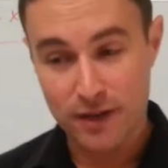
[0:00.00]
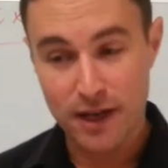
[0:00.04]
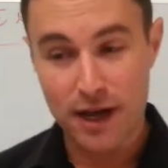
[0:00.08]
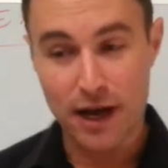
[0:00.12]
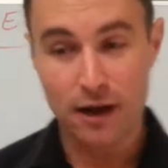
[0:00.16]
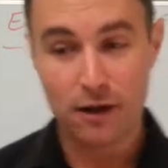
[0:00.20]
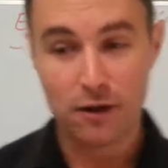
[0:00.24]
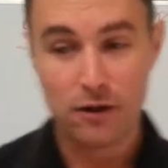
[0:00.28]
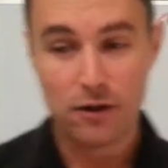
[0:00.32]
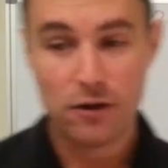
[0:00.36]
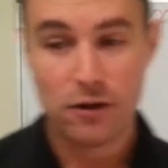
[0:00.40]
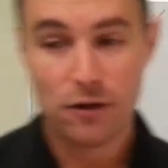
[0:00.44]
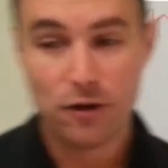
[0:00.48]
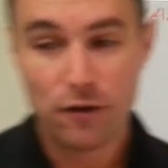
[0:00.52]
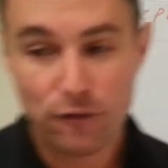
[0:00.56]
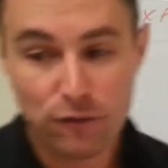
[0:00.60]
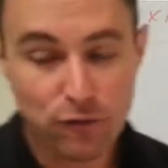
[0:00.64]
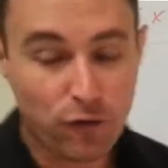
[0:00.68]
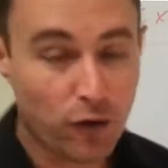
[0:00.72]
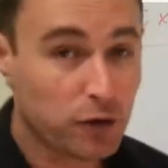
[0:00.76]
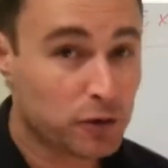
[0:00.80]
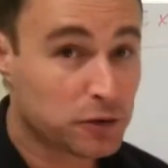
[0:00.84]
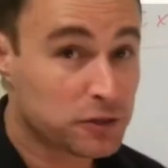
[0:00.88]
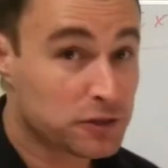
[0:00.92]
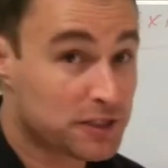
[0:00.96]
Now,
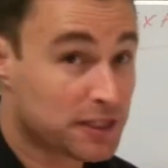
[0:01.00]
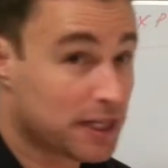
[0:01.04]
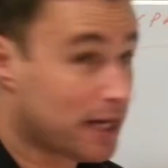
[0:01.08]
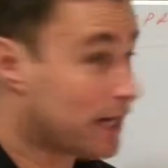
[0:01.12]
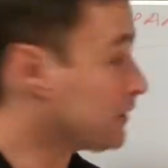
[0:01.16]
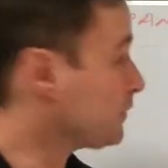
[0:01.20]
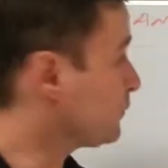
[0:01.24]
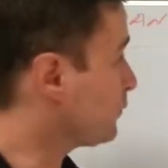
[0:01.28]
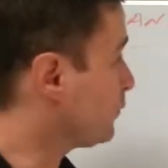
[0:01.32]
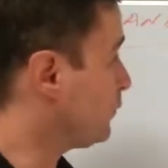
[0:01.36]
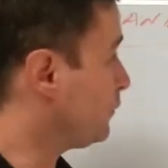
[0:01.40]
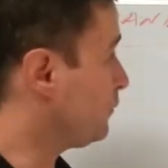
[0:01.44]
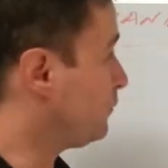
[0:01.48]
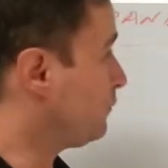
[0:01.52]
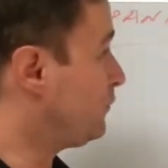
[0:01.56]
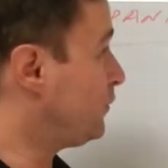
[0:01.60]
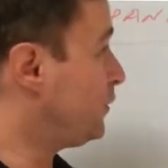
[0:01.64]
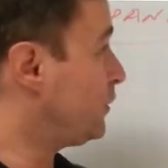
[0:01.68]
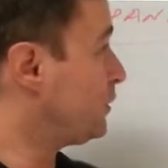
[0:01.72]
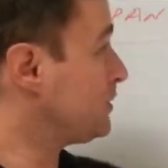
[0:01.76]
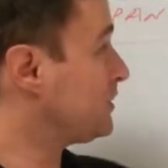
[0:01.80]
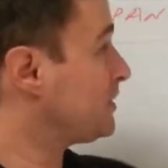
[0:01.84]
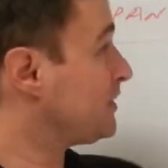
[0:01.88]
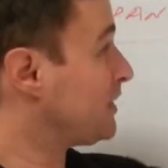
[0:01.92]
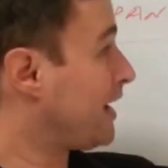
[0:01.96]
FOIL stands for
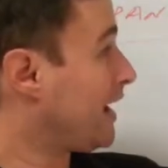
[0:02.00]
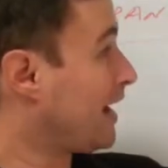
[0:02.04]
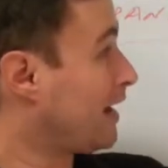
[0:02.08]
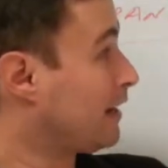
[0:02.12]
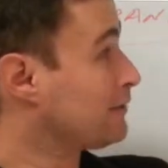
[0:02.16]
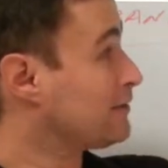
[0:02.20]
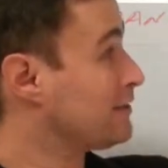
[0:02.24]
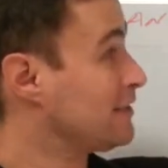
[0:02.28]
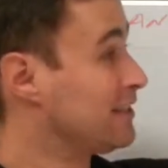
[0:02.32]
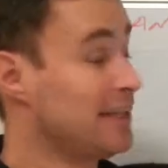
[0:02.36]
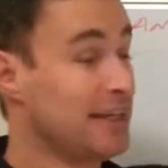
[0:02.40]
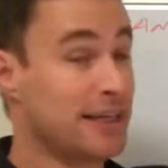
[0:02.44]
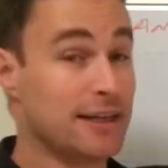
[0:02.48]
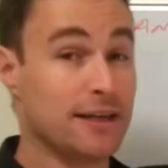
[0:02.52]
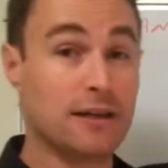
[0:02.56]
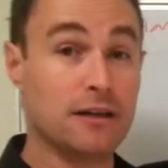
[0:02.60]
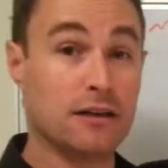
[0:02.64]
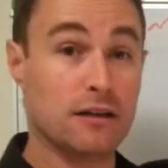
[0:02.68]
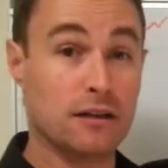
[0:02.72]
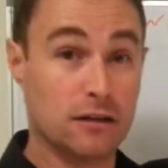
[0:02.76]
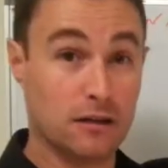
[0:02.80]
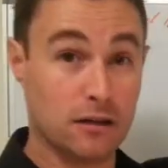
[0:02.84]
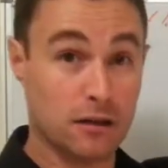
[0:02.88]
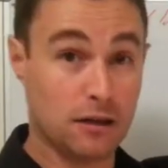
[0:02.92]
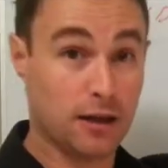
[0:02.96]
first, outer, inner,
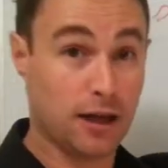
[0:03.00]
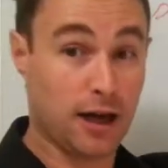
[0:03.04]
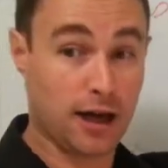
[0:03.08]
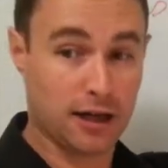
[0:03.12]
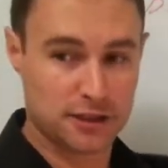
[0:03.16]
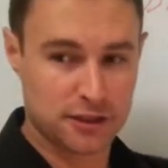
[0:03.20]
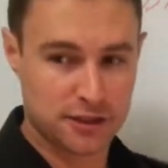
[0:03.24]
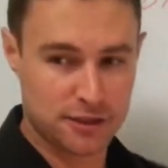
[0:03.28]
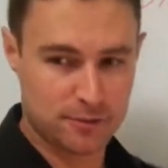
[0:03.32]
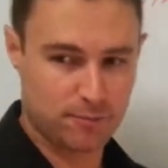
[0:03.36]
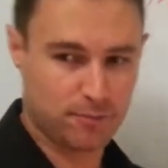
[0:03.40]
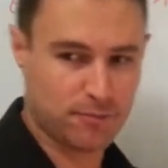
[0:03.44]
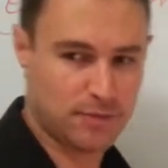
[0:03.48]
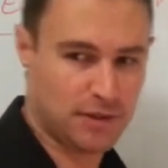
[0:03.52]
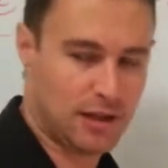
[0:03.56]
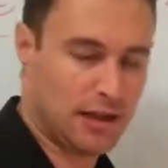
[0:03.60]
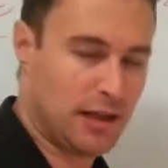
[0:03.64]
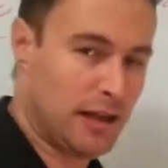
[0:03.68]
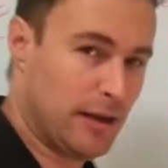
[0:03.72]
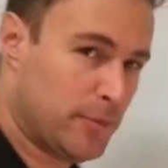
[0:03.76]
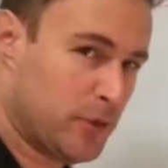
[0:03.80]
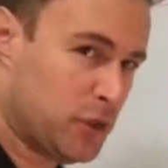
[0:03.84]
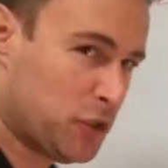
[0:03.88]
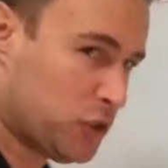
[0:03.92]
last. And let me